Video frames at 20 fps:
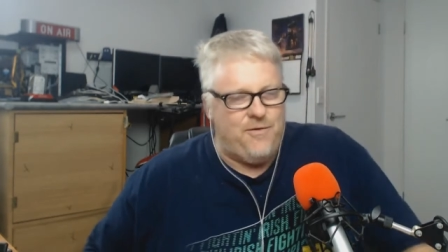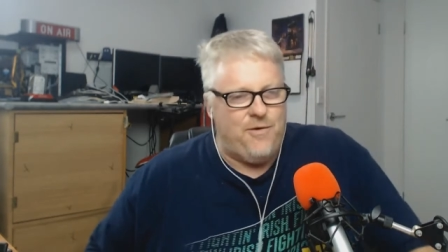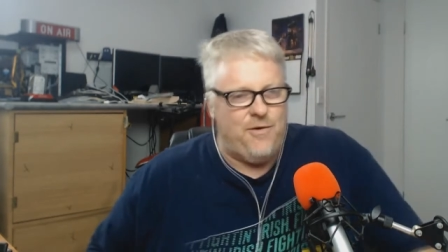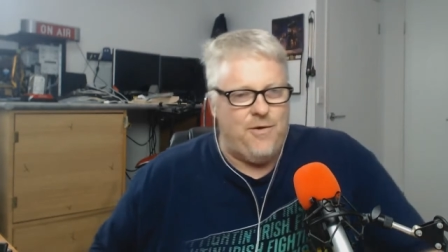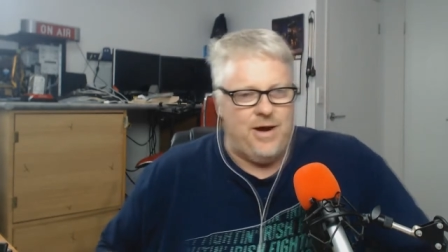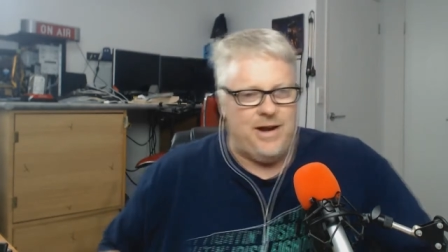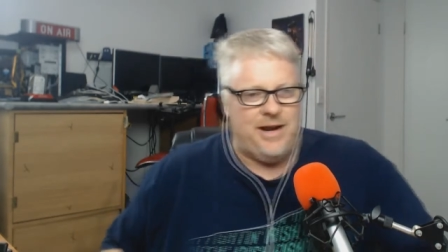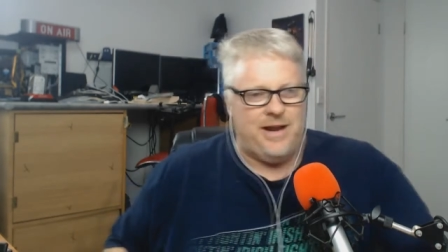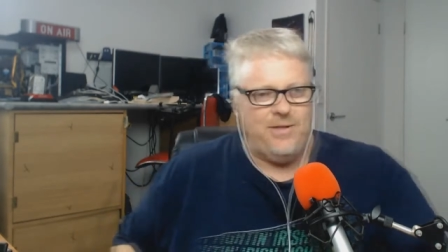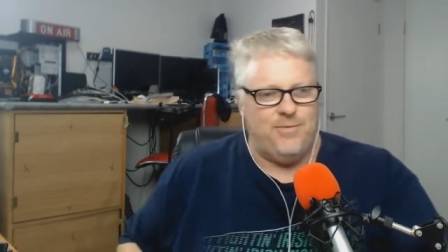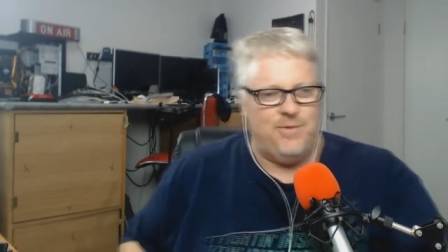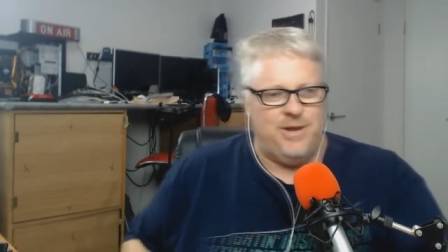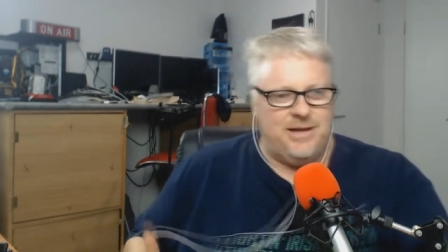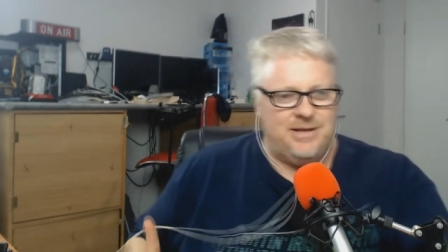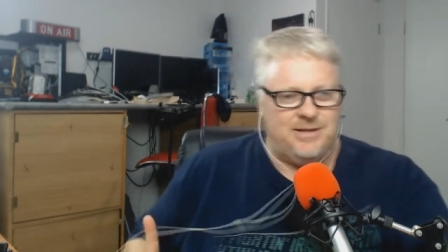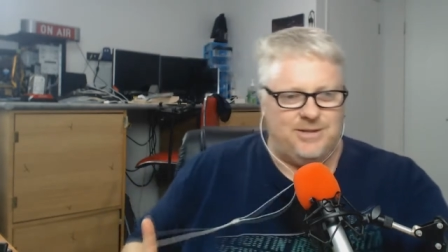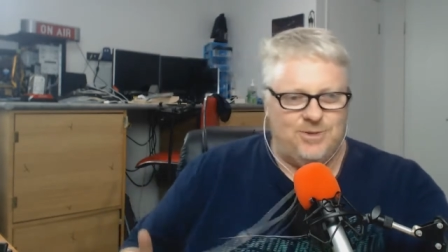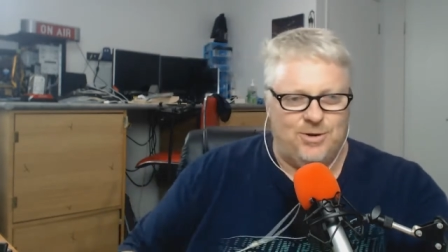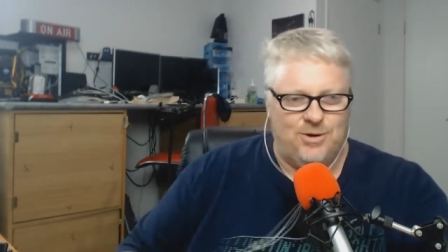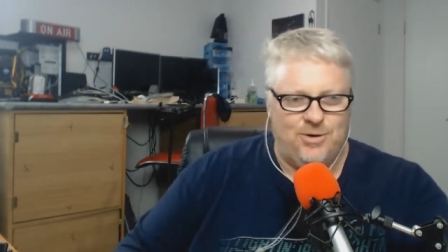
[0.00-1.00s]
for another week
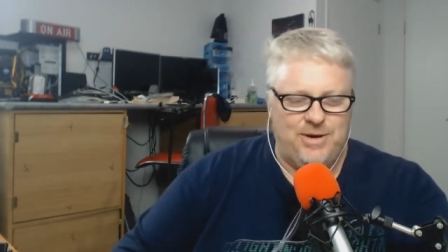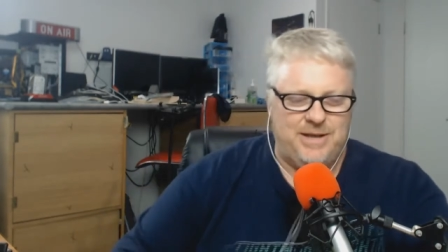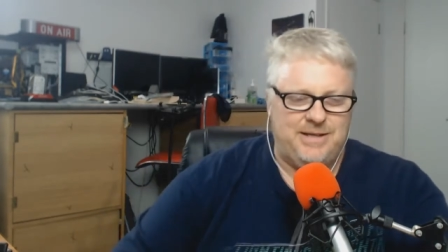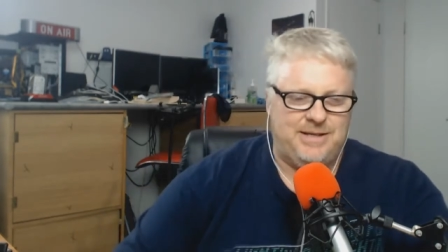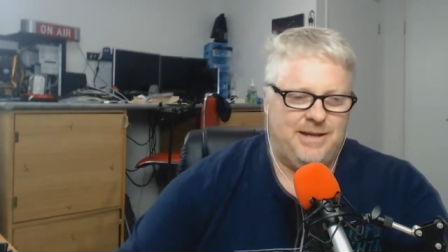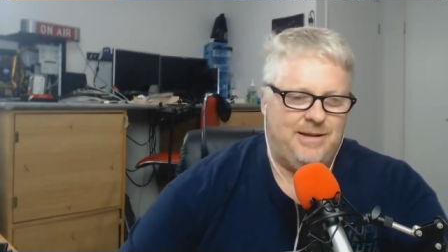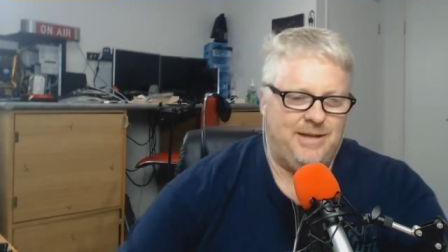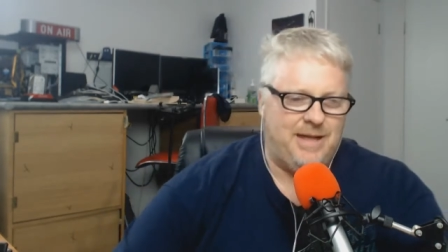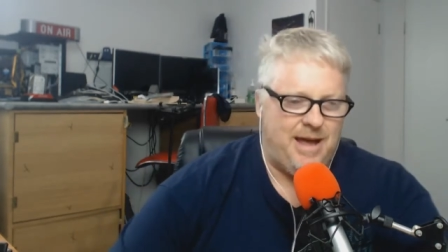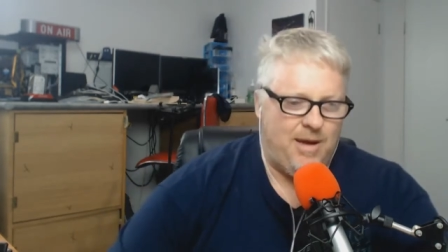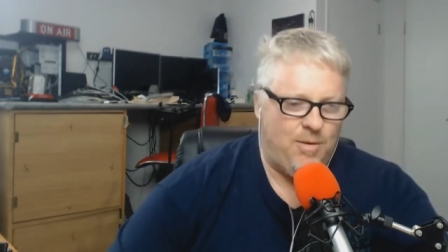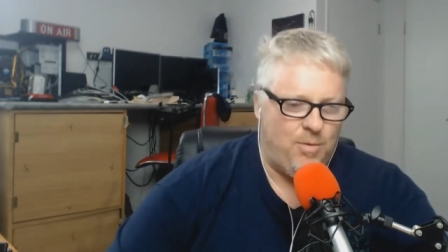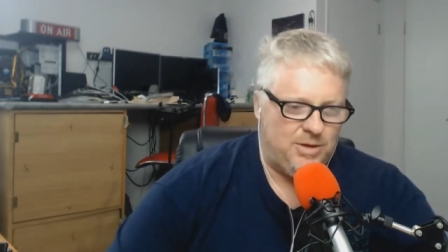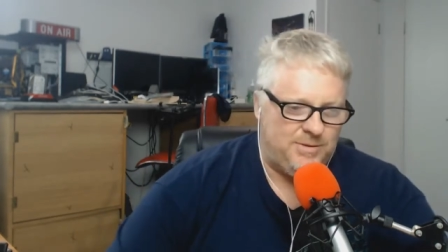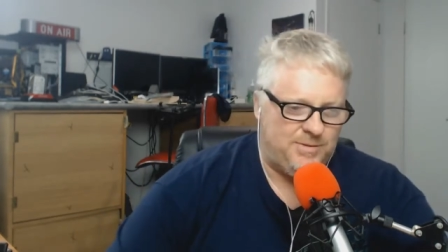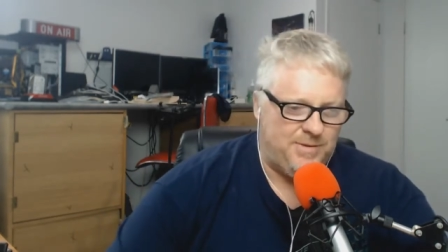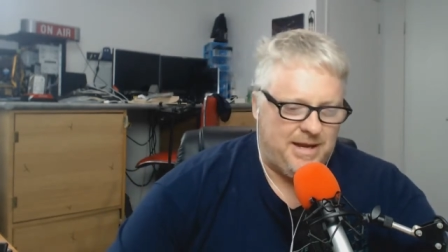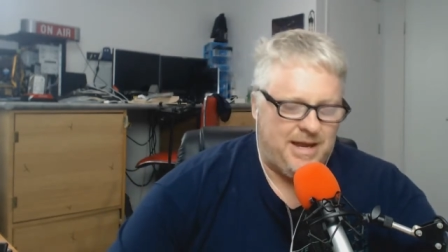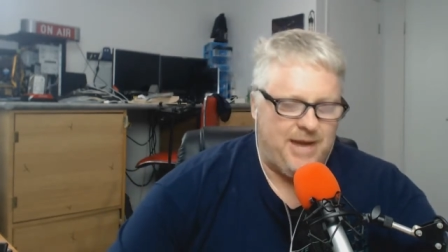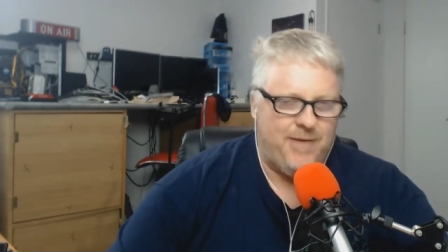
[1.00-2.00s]
of stories and uh,
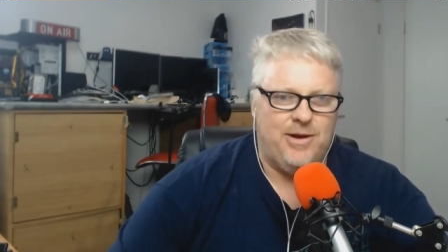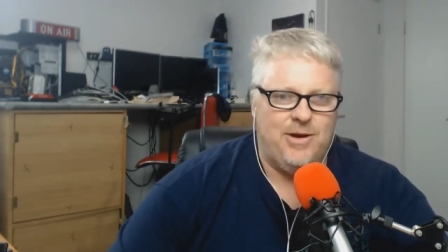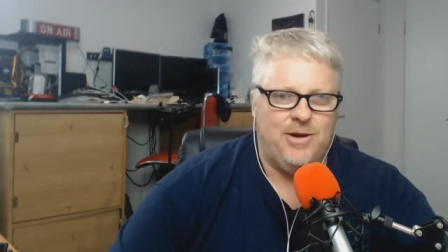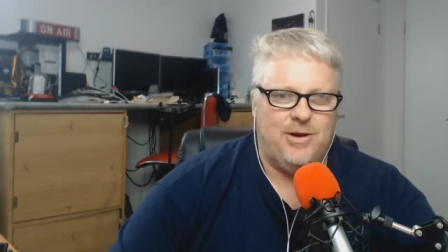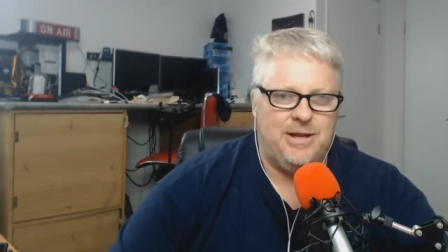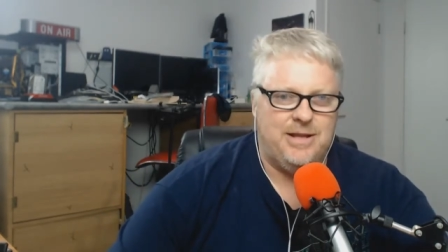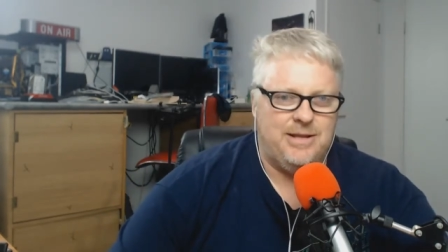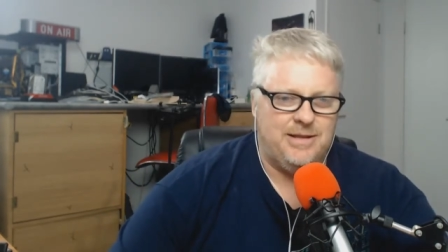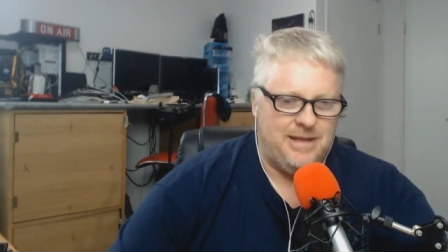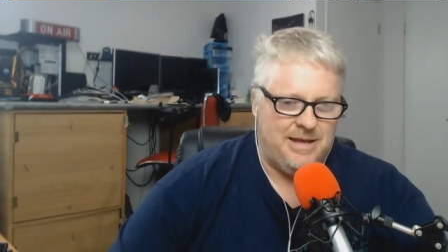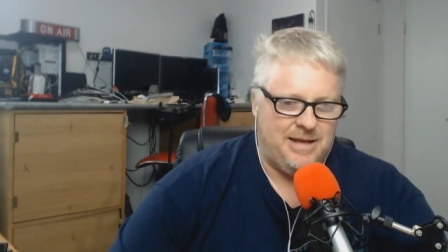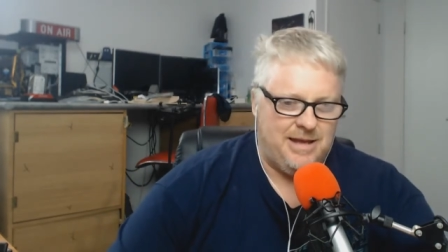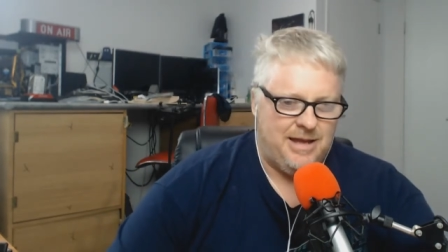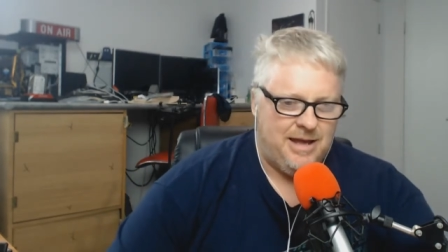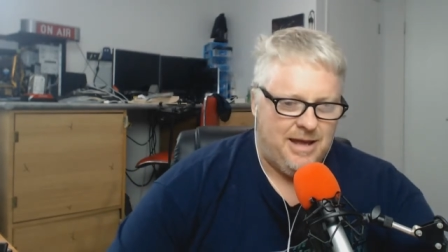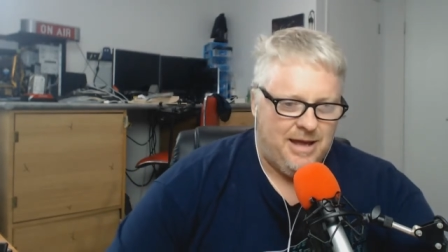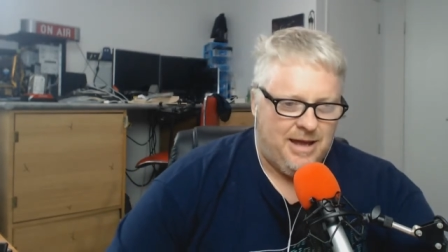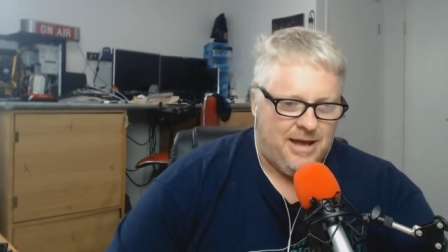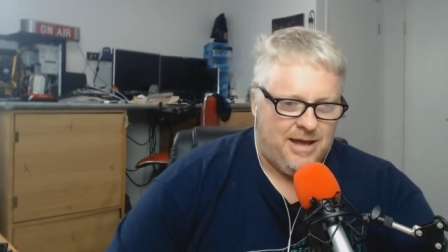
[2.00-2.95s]
what's been going on in the